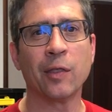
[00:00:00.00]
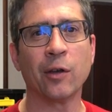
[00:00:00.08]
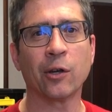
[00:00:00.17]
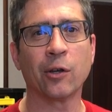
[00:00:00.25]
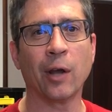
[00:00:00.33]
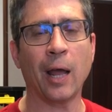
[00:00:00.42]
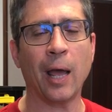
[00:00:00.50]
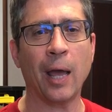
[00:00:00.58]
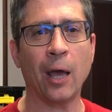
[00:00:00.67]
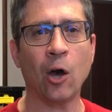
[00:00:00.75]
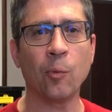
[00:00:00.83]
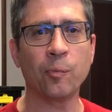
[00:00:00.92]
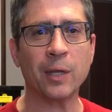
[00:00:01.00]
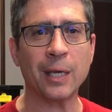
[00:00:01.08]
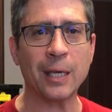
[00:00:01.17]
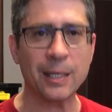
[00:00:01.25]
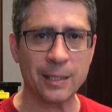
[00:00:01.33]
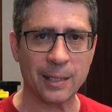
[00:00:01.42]
they're going to help the
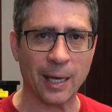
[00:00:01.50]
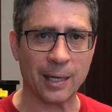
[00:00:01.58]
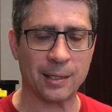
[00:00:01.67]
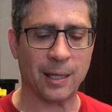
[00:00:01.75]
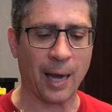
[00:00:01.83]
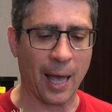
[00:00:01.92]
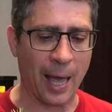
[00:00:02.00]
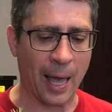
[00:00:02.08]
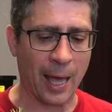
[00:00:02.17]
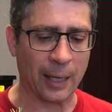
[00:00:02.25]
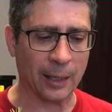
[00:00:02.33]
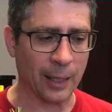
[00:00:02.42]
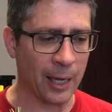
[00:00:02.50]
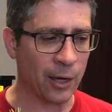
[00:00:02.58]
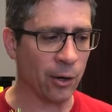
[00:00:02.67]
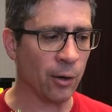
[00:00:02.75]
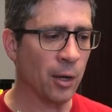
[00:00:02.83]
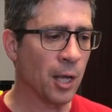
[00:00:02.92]
insects that I add
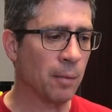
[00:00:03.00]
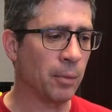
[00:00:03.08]
later